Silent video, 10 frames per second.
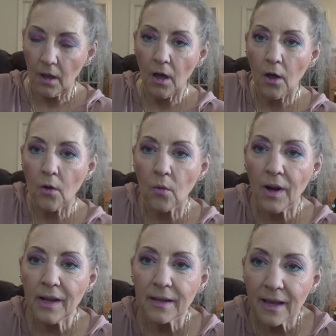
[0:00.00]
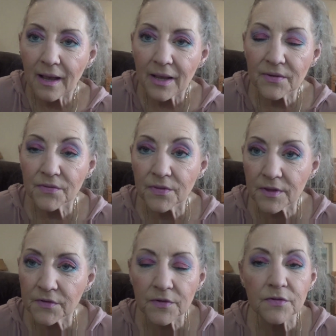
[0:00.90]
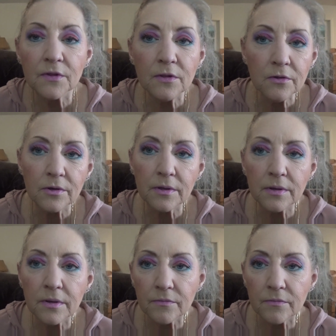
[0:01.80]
Alright guys, this is the look.